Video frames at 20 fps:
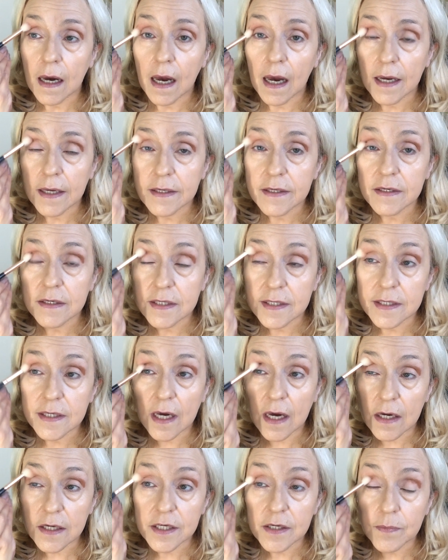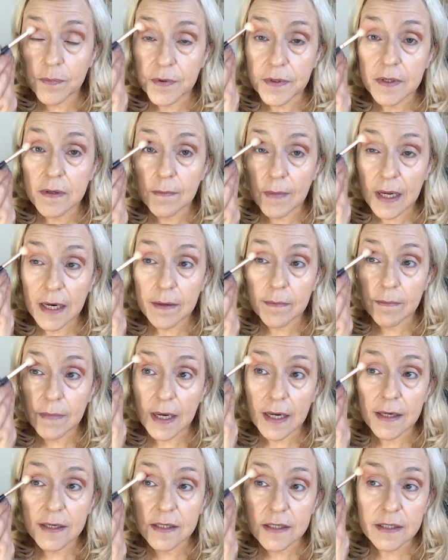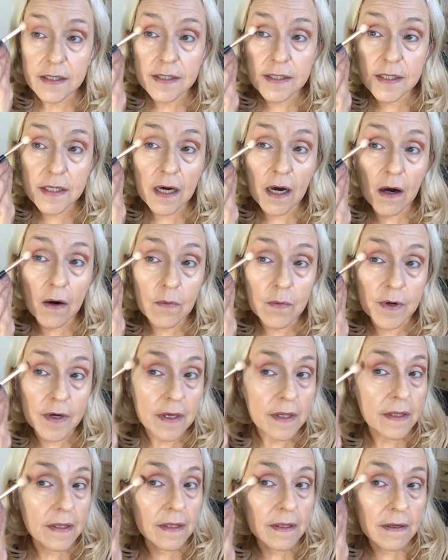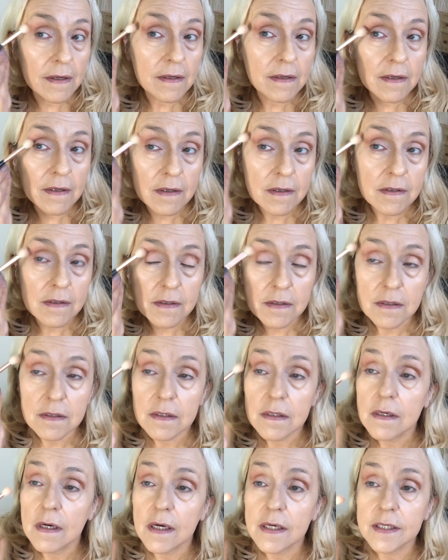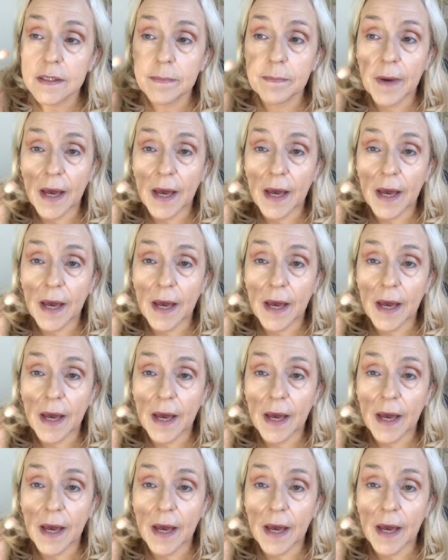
I started with the melon to start with as a